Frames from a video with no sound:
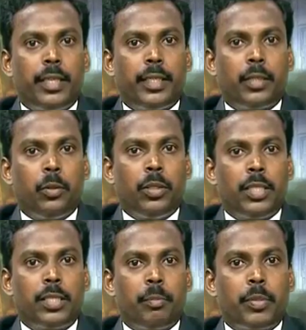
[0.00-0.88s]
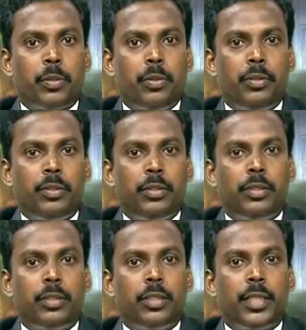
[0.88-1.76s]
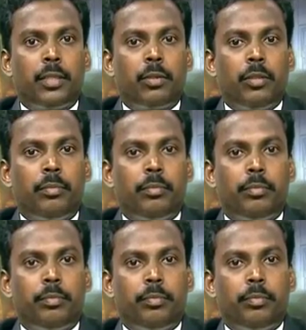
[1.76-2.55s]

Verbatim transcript: I conclude this episode. Thank you all.